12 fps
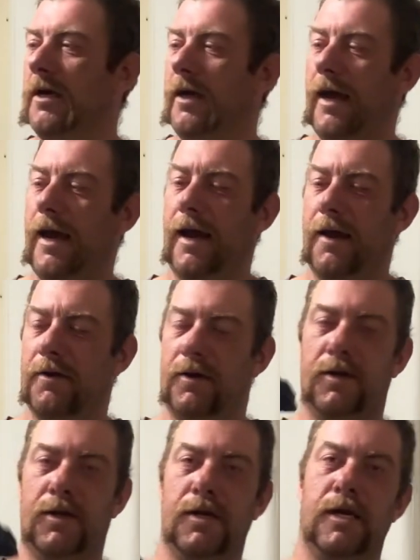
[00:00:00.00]
And
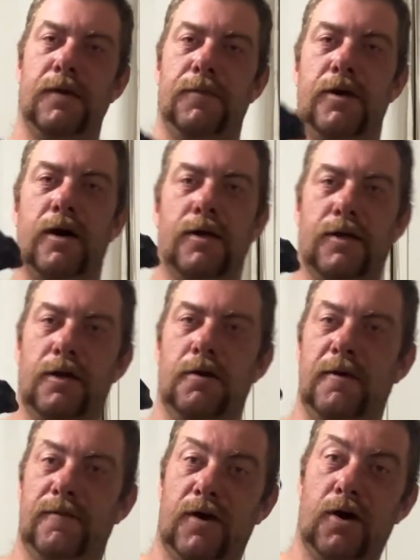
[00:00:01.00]
to give you guys a little
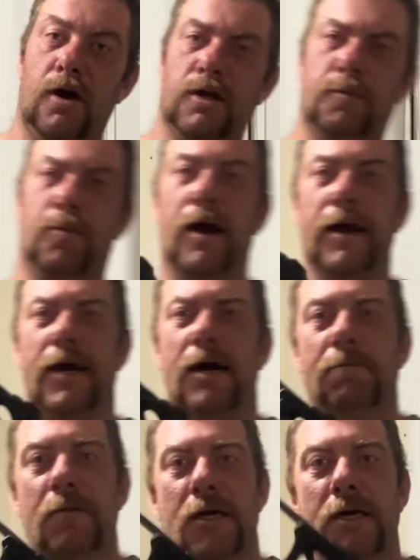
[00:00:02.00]
bit of a cost
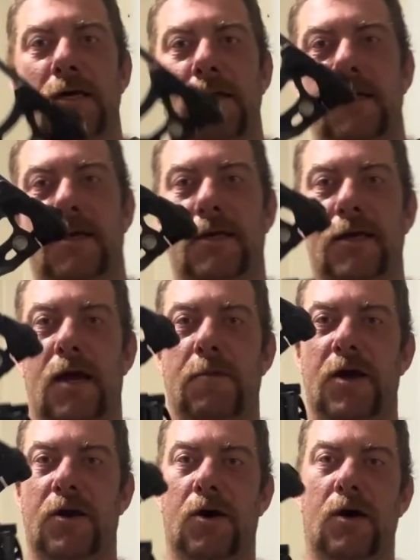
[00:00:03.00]
breakup, this is going to be
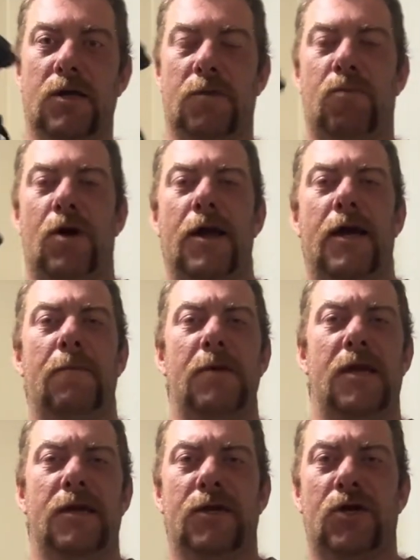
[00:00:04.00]
a cost breakup
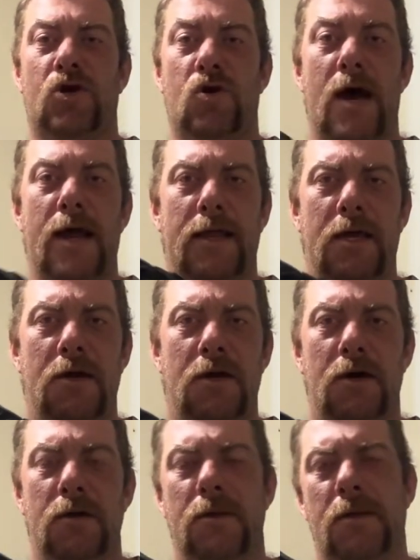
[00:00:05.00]
in Australian
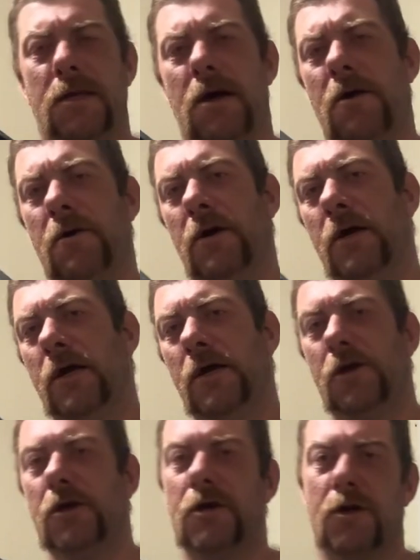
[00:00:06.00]
dollars, so
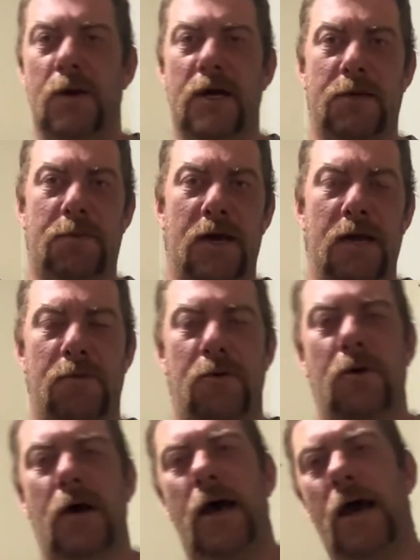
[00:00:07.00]
you US
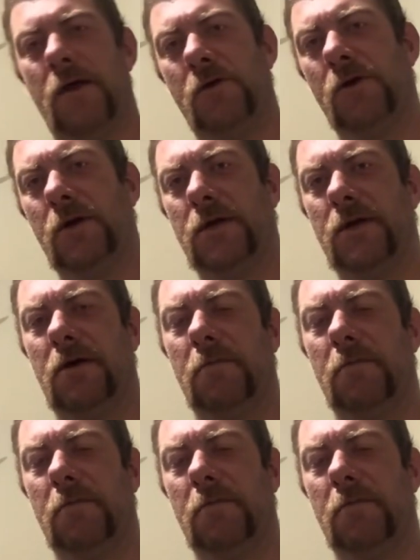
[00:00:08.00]
people and New Zealand